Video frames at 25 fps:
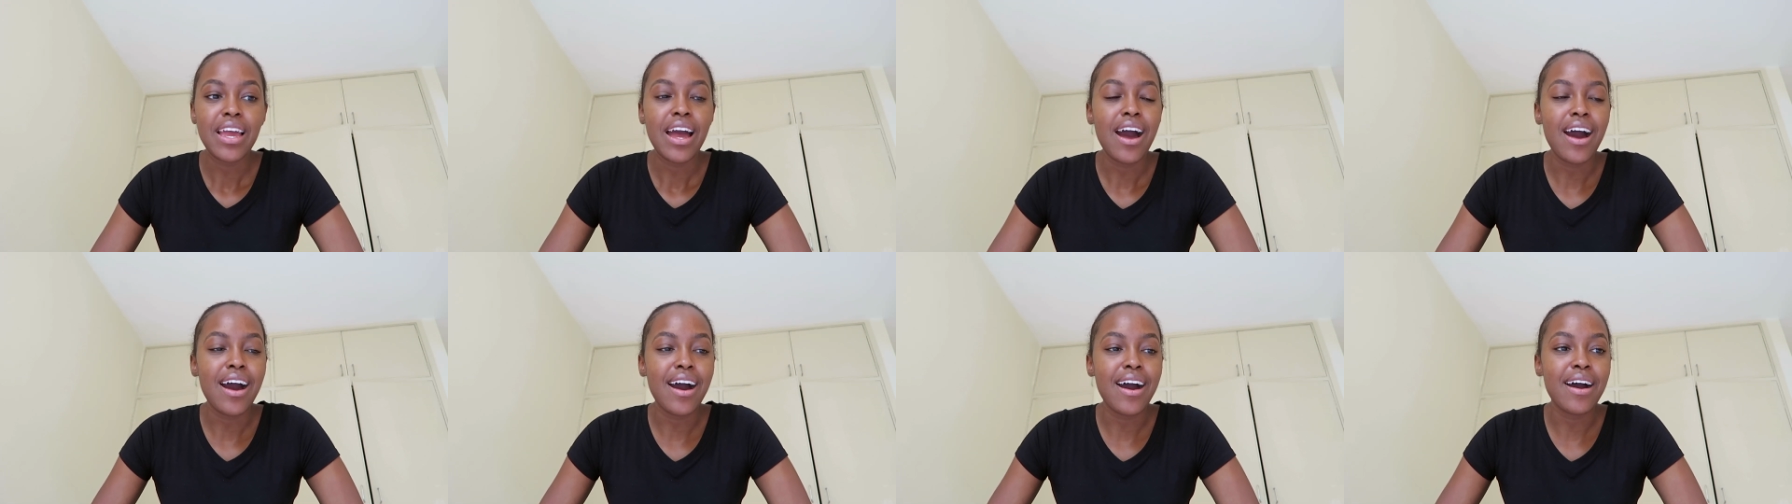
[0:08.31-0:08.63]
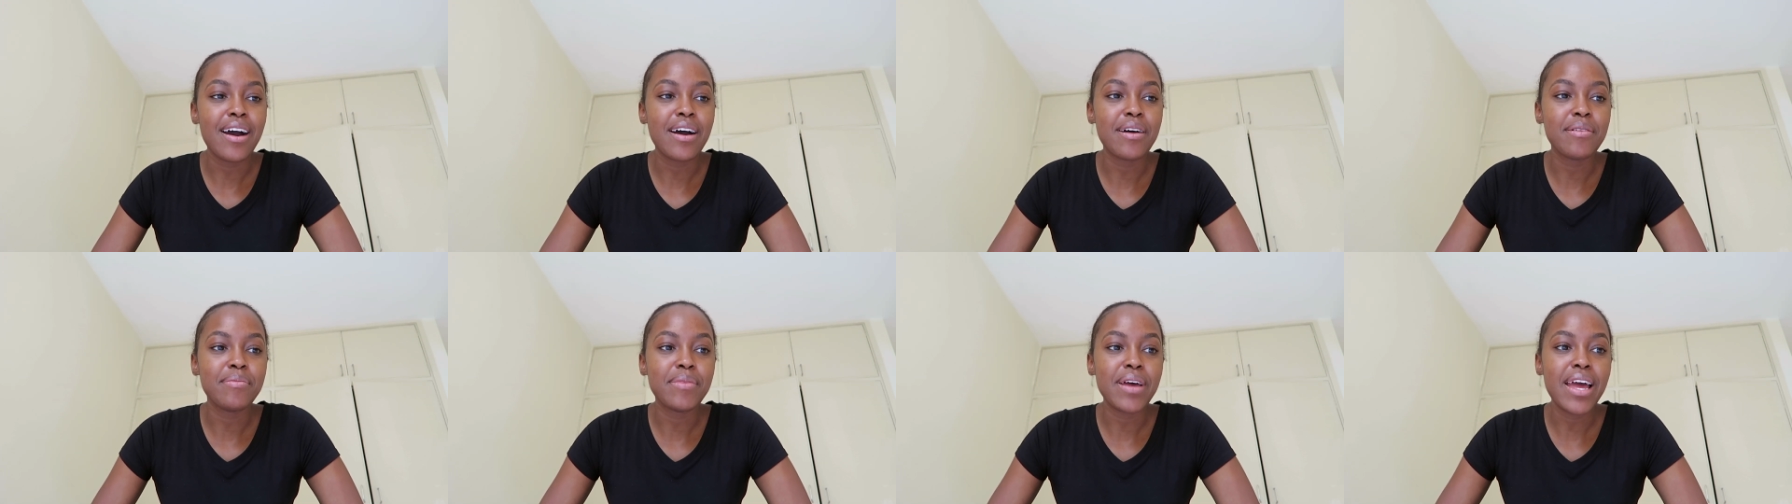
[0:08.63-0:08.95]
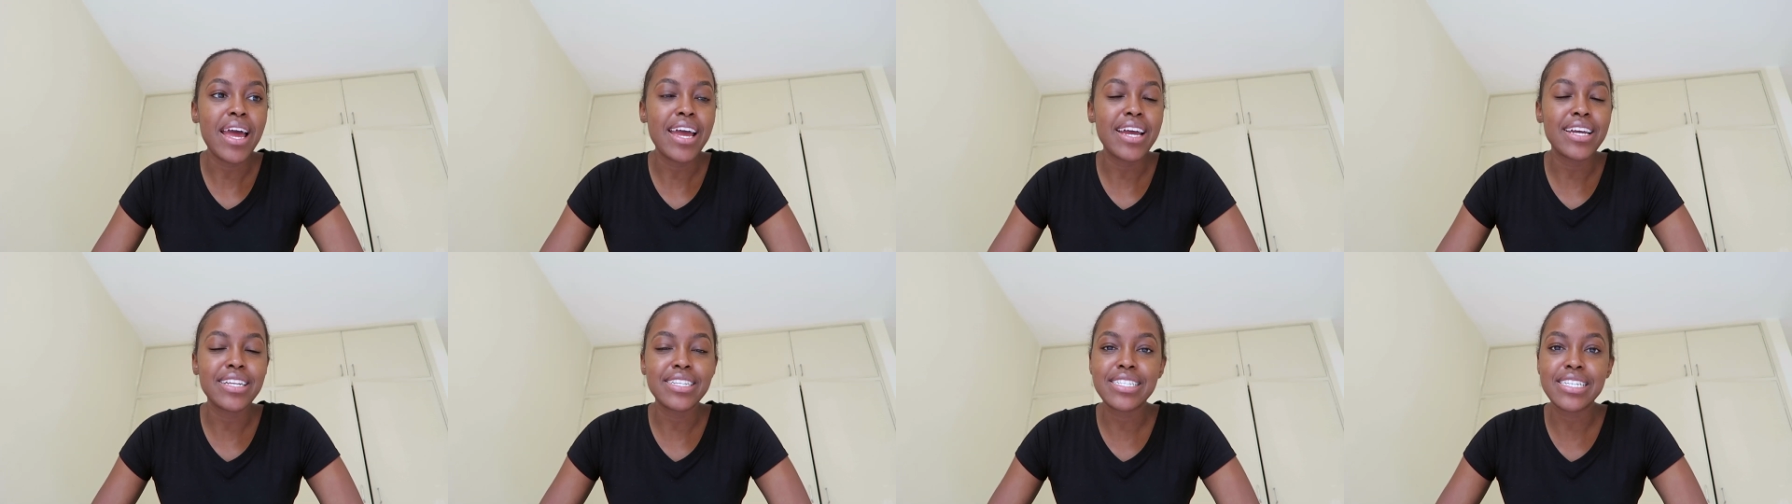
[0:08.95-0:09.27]

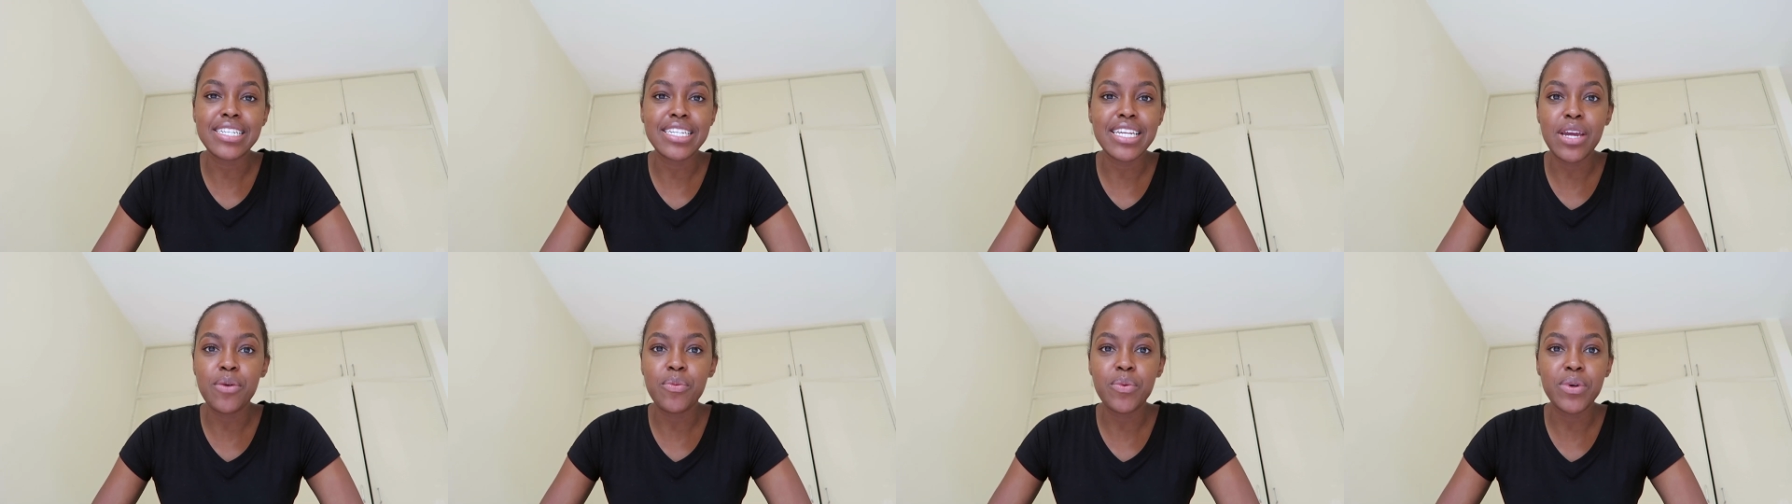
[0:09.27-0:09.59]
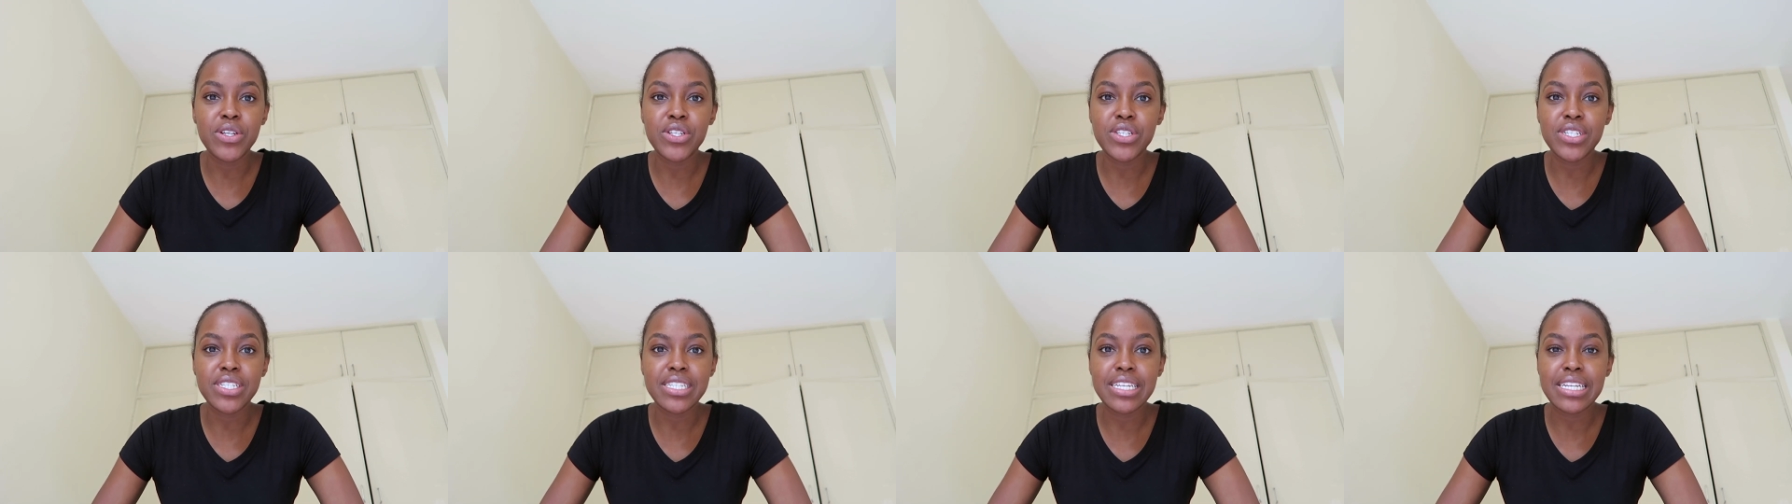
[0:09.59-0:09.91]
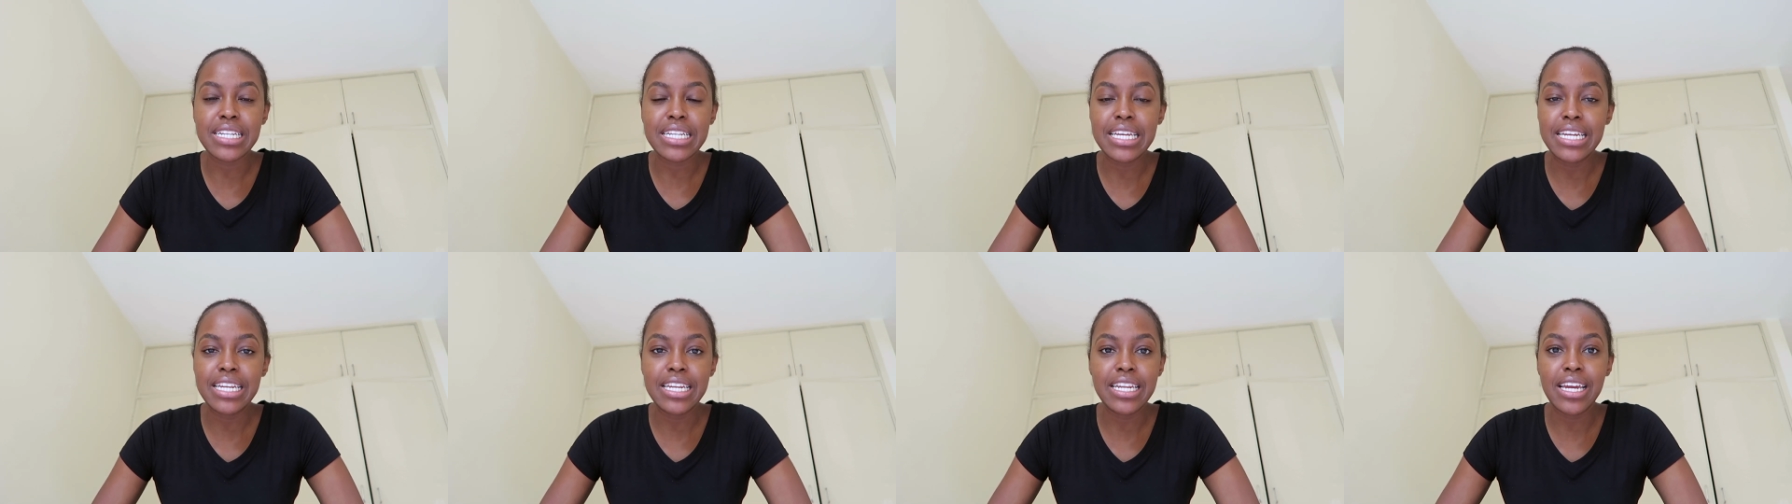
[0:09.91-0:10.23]
And today we're just
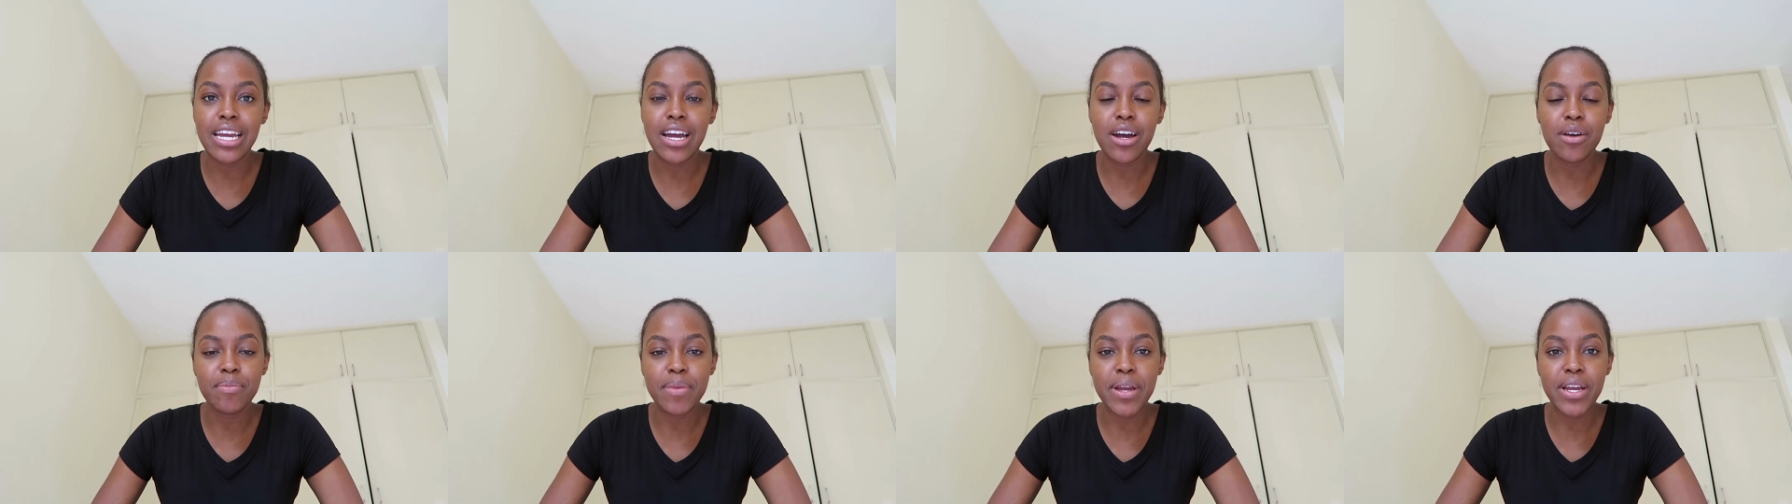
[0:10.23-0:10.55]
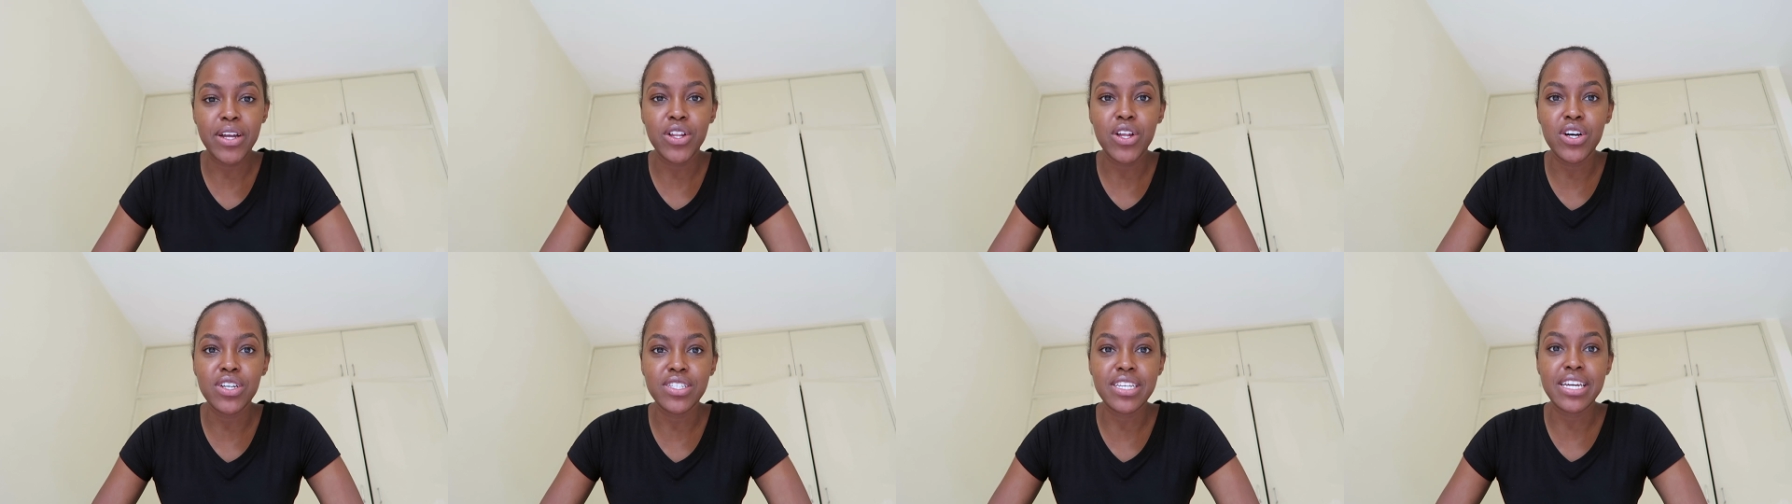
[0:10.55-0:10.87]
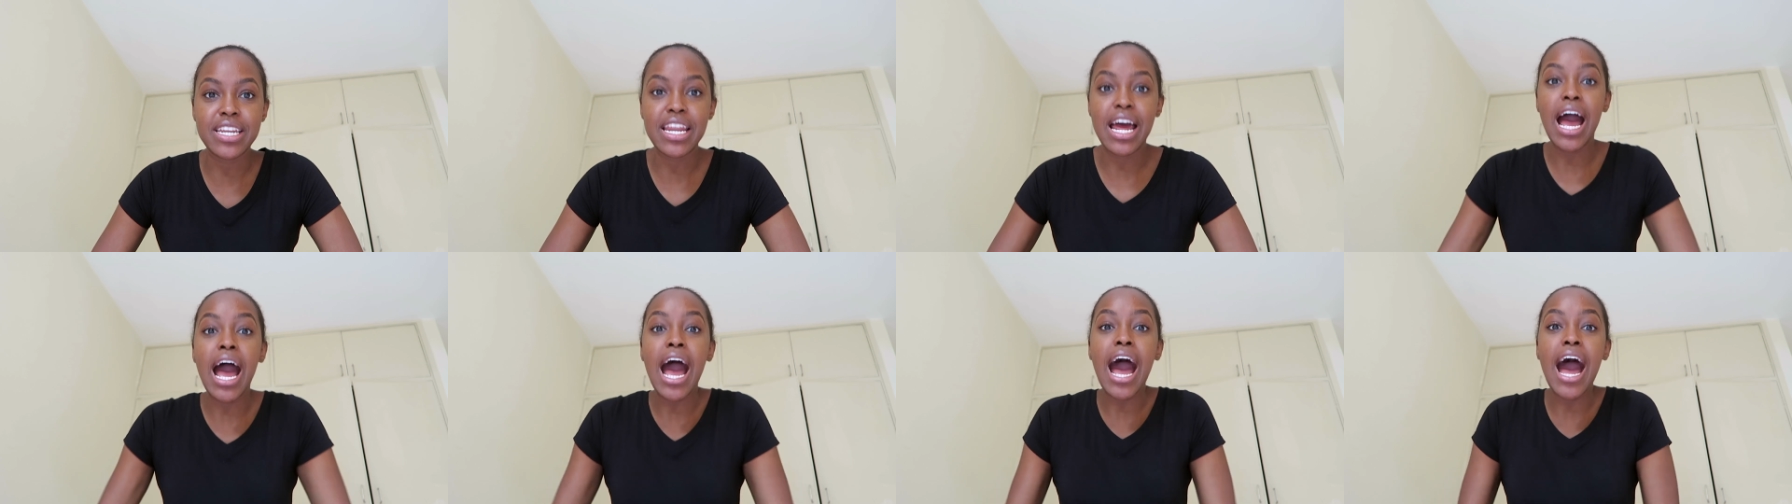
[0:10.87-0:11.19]
cleaning up my
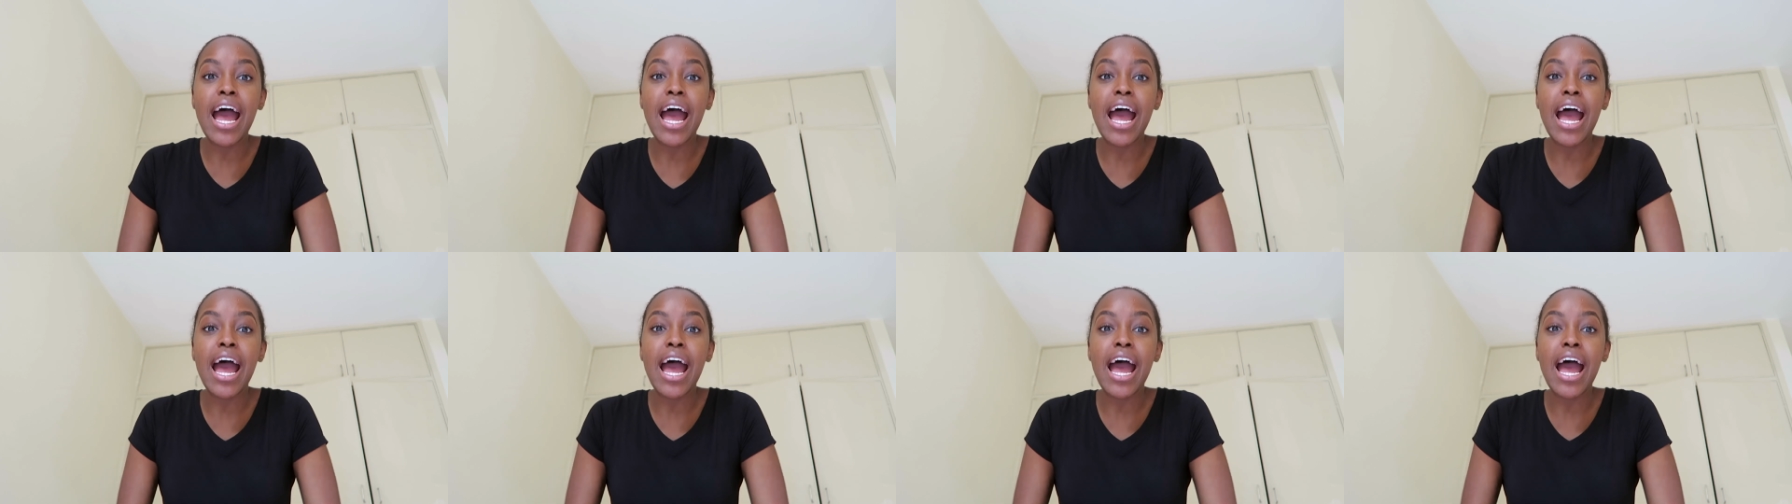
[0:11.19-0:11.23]
closet.